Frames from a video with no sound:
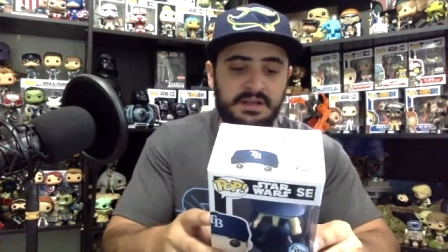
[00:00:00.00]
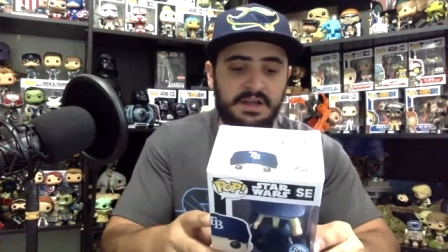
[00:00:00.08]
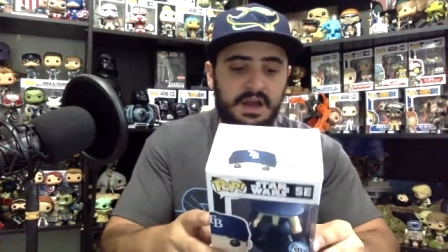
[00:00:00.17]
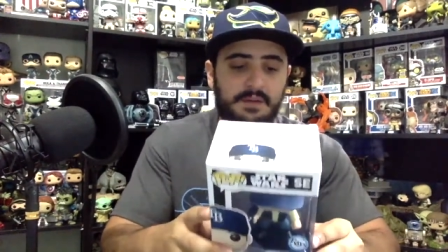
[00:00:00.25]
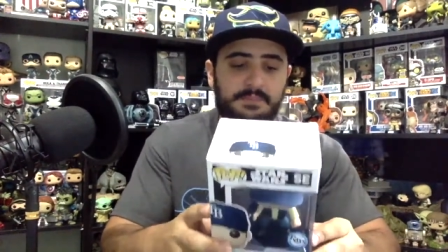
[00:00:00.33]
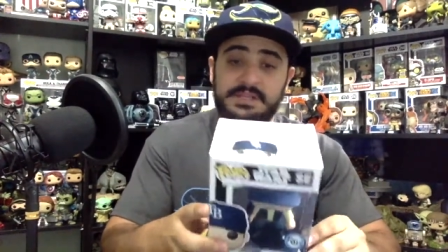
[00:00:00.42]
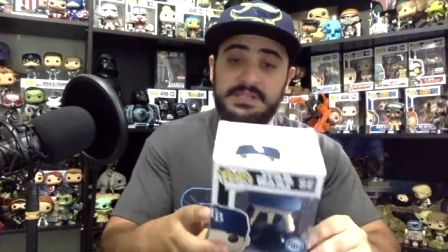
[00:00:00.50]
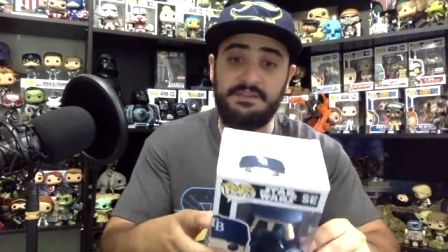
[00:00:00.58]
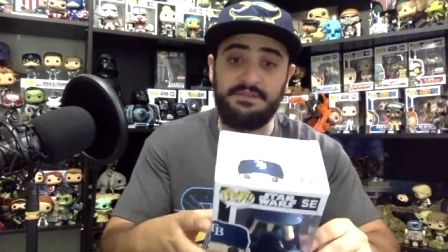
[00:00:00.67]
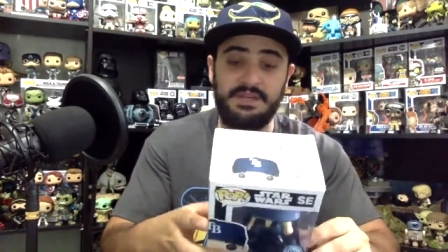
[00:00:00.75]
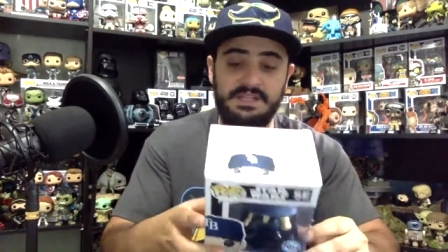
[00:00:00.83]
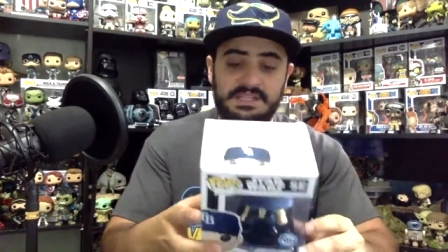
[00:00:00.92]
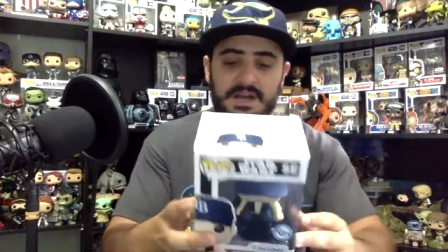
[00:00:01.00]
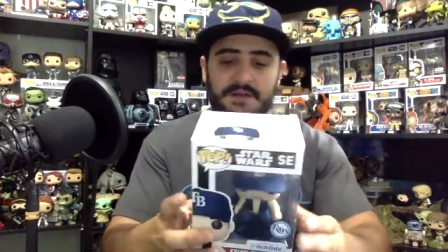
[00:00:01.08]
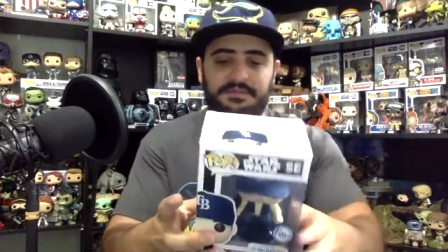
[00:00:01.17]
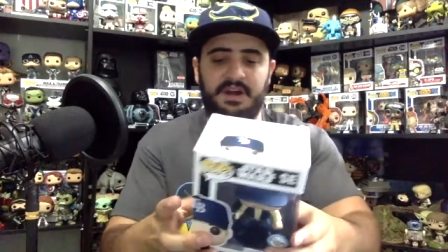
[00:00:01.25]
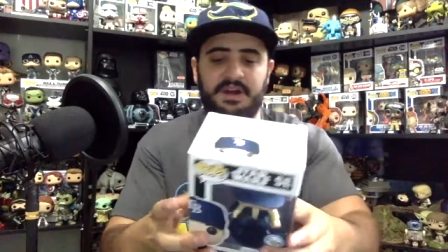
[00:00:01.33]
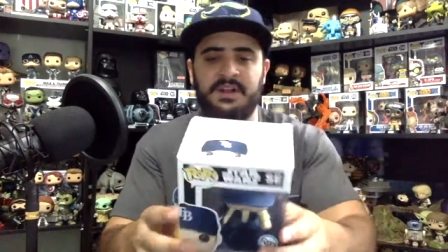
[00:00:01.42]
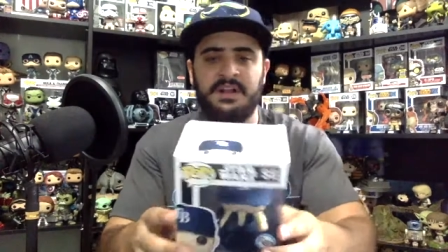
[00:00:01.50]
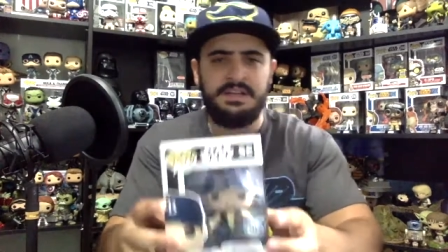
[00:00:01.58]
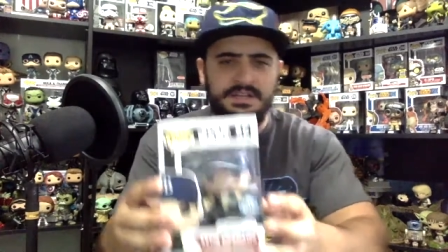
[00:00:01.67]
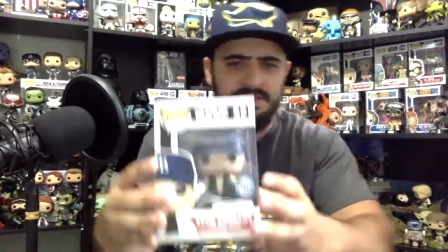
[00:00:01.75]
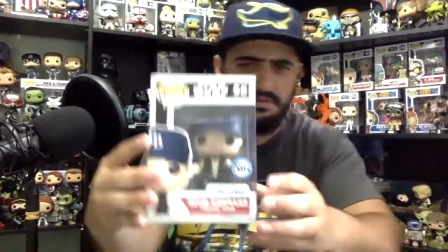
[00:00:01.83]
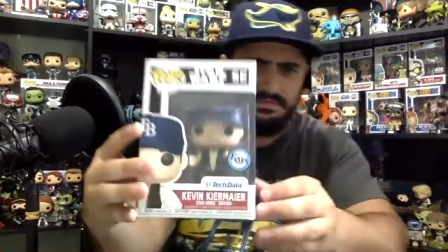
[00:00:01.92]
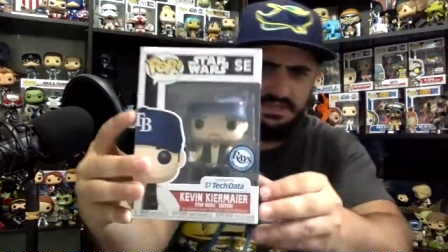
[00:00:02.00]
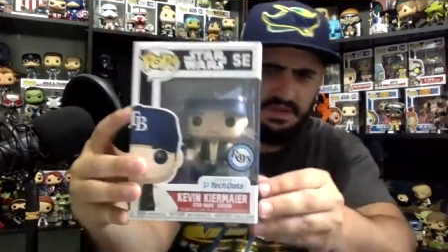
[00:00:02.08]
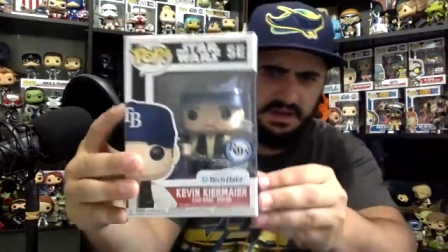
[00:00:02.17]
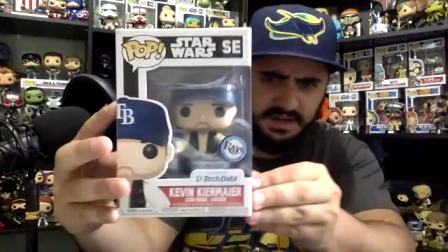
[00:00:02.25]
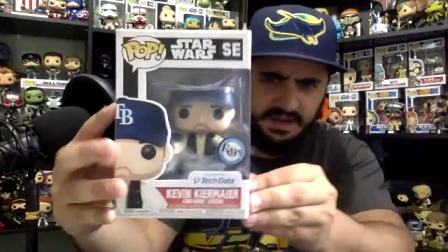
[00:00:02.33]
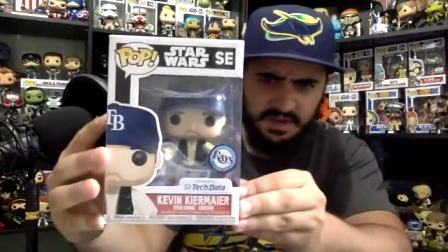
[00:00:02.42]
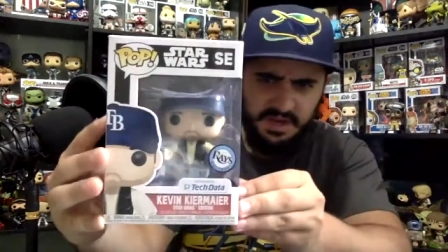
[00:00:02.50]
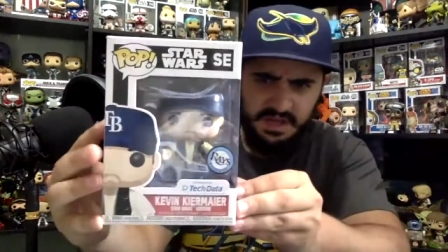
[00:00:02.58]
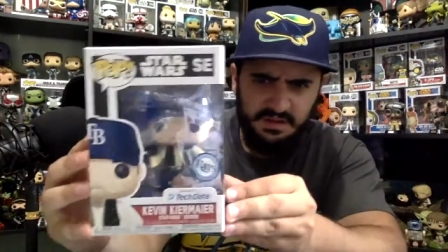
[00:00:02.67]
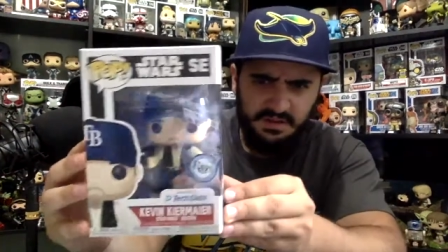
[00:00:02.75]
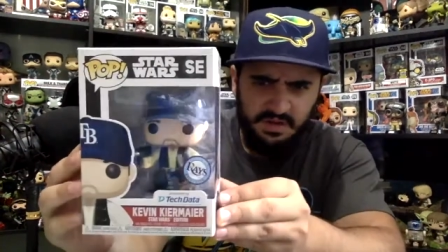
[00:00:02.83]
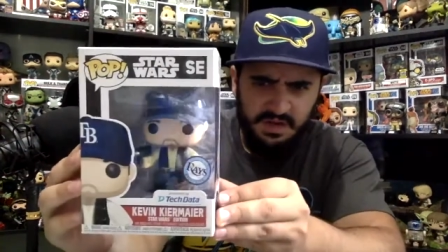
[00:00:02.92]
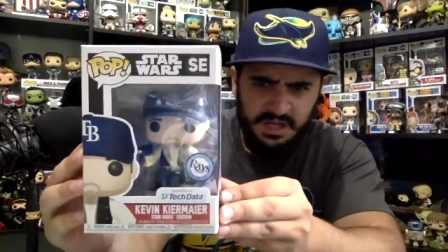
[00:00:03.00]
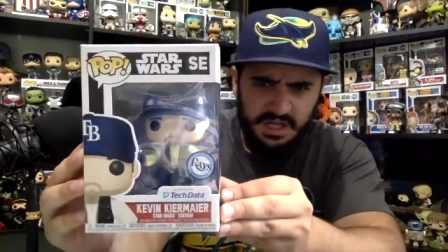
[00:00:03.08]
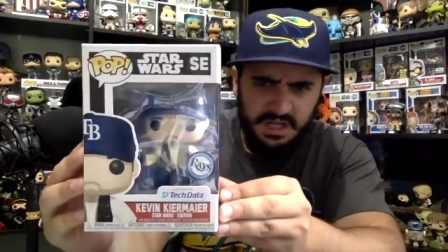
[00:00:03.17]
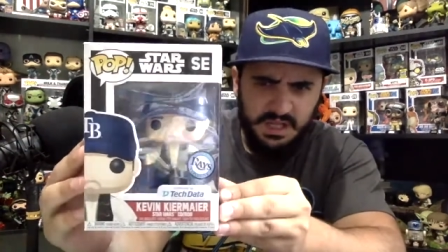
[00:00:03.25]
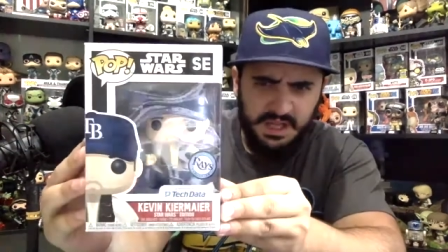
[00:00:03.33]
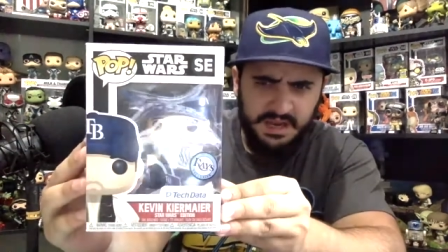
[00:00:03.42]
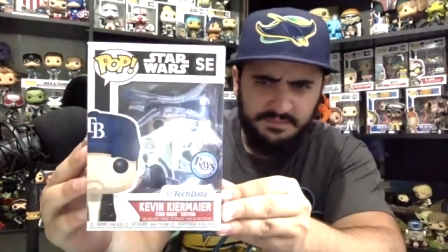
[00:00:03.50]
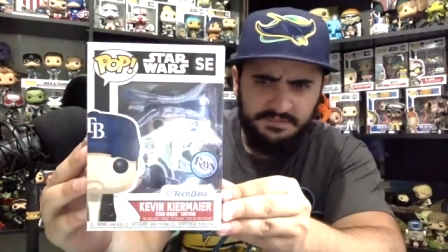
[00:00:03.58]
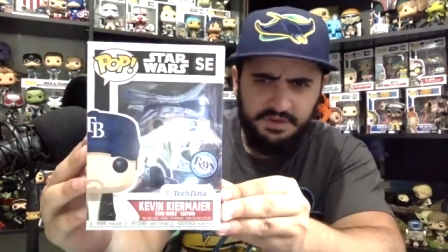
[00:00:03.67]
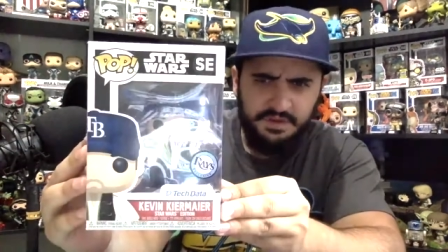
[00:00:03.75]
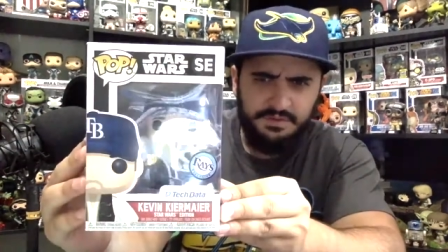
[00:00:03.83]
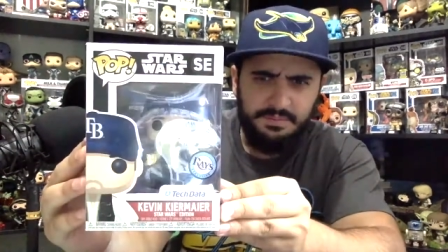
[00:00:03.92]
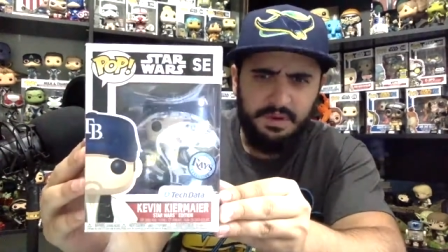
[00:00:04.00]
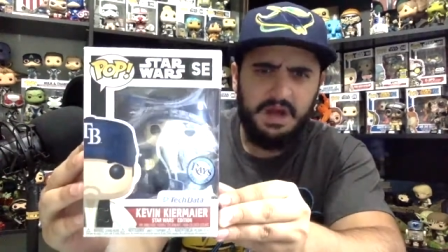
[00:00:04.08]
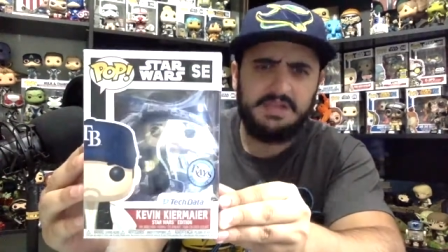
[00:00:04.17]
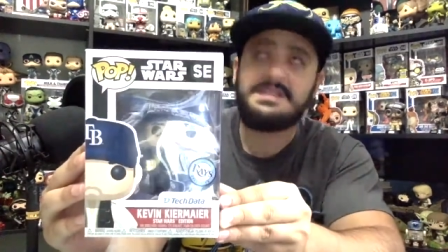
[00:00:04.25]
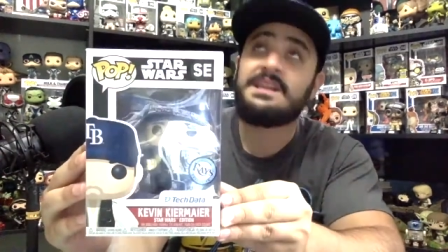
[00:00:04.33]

Um, but it's definitely in the top five. So I'm just going to give you a little glam view of the box.